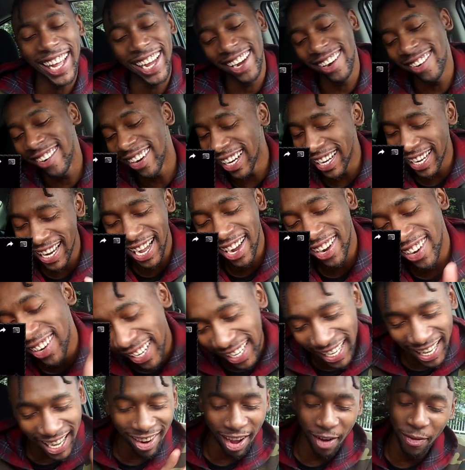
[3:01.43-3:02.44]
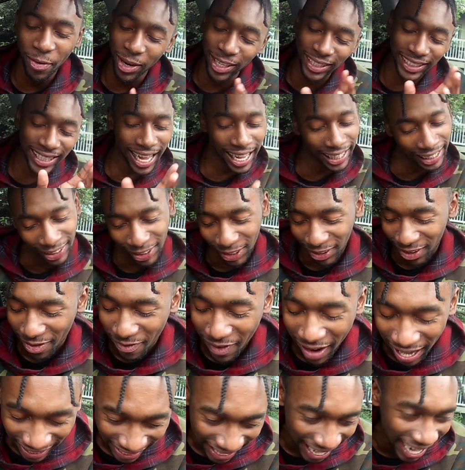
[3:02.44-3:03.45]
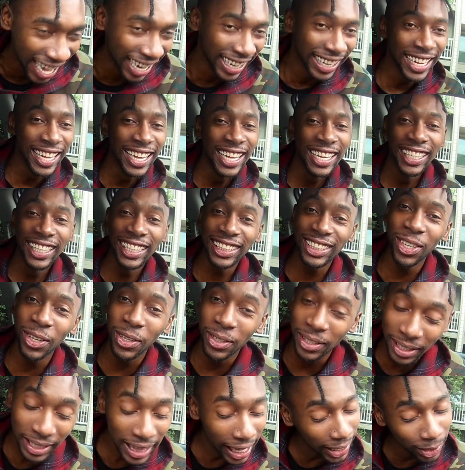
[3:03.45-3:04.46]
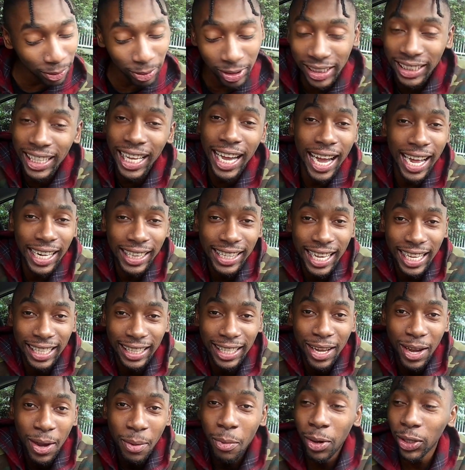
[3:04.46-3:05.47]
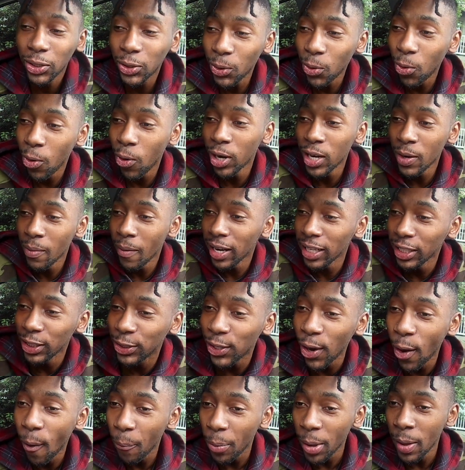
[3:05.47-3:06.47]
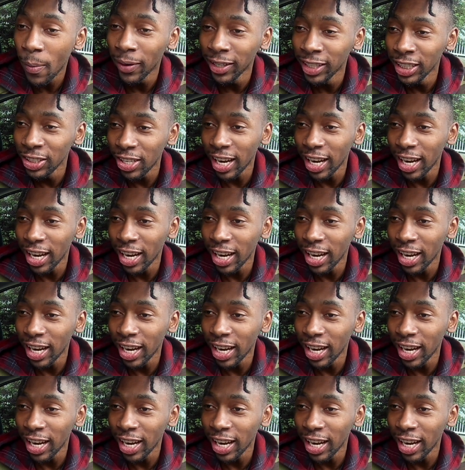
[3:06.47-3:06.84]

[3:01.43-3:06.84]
on. I forgot to start it all back now. So, it didn't even start yet. But two of the man jumping on the